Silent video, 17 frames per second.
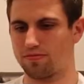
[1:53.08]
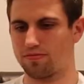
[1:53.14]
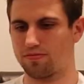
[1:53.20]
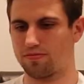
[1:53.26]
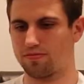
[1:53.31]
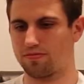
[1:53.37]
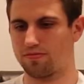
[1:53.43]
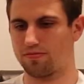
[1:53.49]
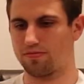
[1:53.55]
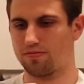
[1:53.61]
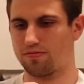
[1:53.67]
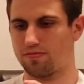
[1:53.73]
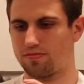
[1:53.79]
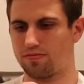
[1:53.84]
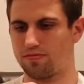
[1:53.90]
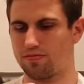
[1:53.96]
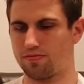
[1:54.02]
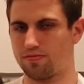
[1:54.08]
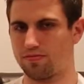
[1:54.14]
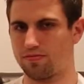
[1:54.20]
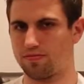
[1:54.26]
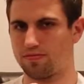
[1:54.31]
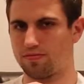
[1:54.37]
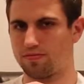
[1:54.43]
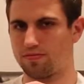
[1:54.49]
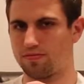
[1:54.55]

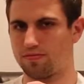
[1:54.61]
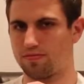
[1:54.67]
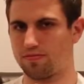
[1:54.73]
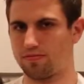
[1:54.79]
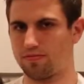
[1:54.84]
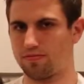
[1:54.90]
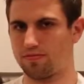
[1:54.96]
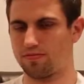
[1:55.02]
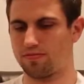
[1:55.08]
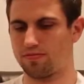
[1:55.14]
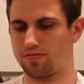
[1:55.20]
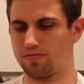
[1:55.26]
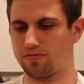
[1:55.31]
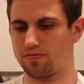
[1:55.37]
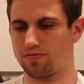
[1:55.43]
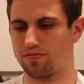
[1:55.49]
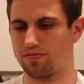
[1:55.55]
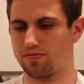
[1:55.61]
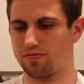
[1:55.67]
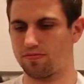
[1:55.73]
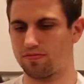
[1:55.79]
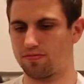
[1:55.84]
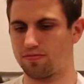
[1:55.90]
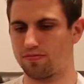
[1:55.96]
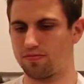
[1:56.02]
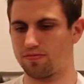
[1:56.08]

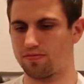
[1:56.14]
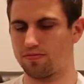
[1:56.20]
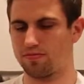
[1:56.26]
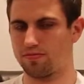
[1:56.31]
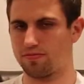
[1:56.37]
(silent)